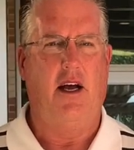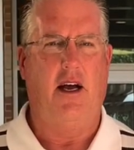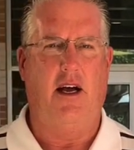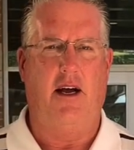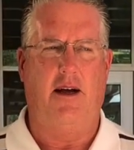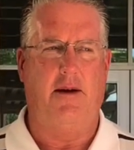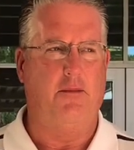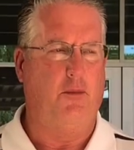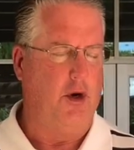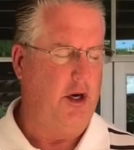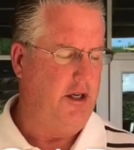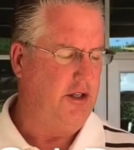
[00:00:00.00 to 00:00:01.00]

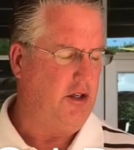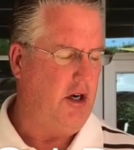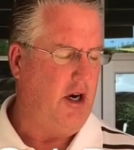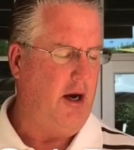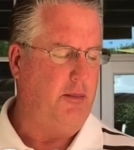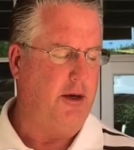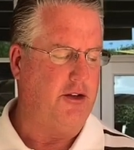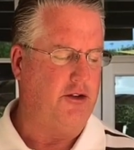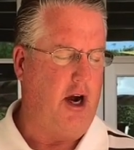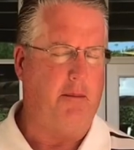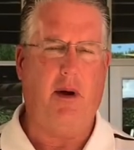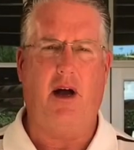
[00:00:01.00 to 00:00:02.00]
We're going to start off with
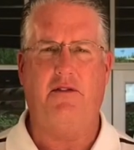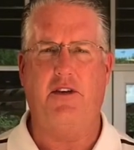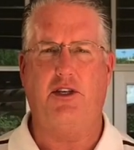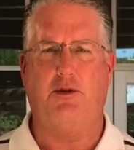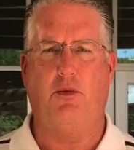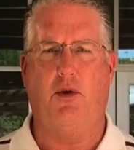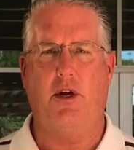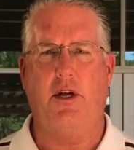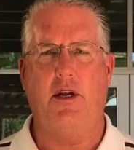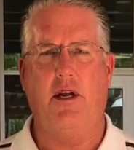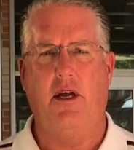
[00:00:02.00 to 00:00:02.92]
drop off each morning